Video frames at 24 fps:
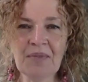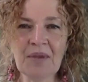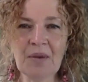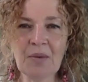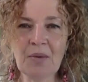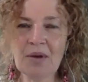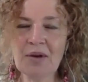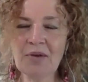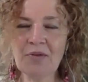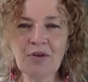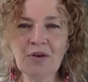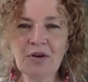
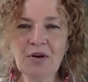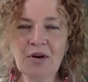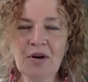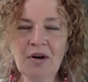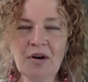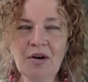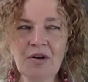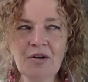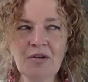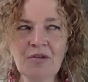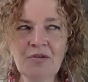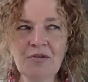What if
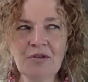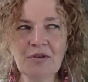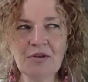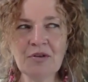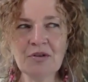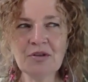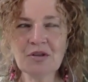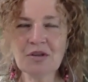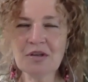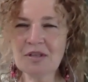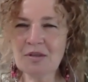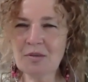your
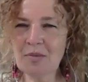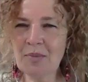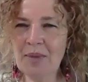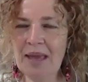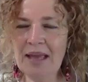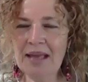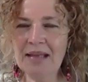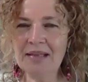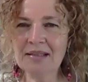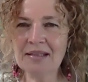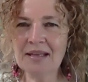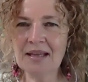future is a
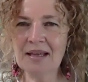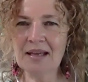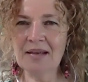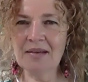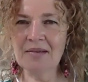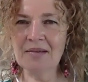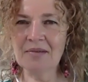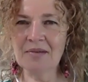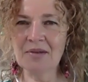painting?